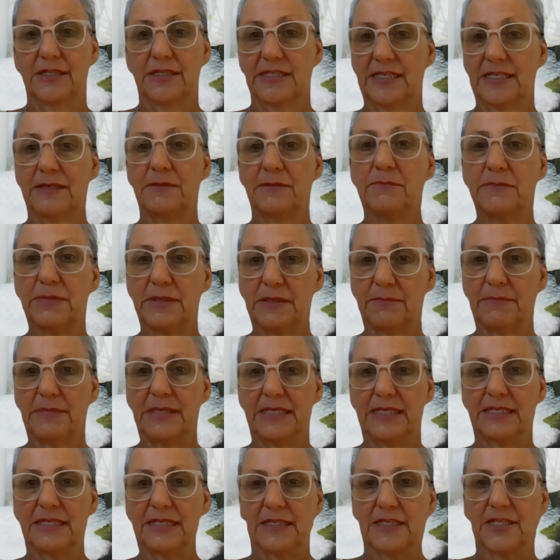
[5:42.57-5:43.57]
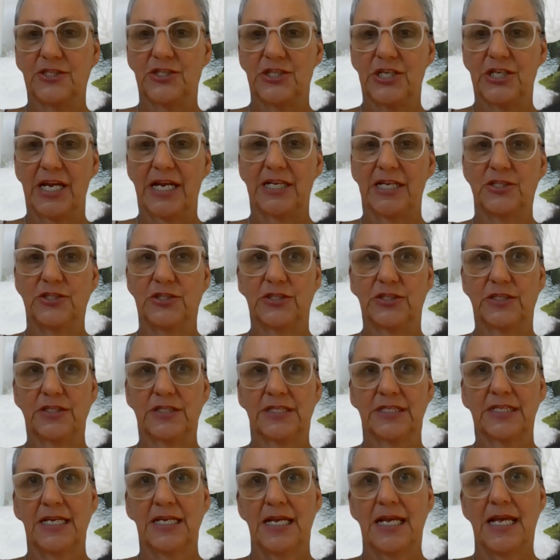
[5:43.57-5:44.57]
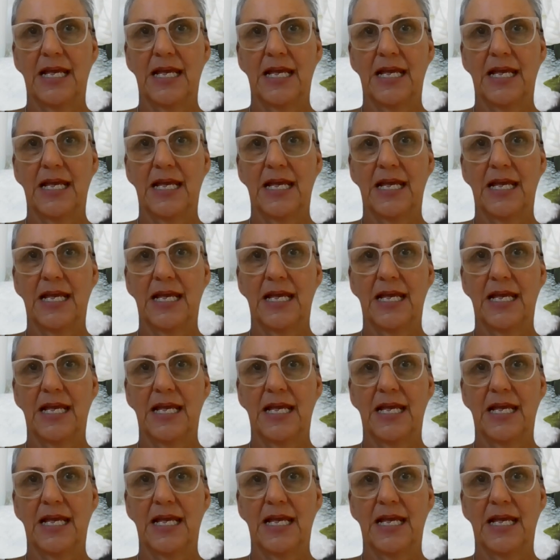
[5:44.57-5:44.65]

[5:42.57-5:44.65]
to implementing the changes,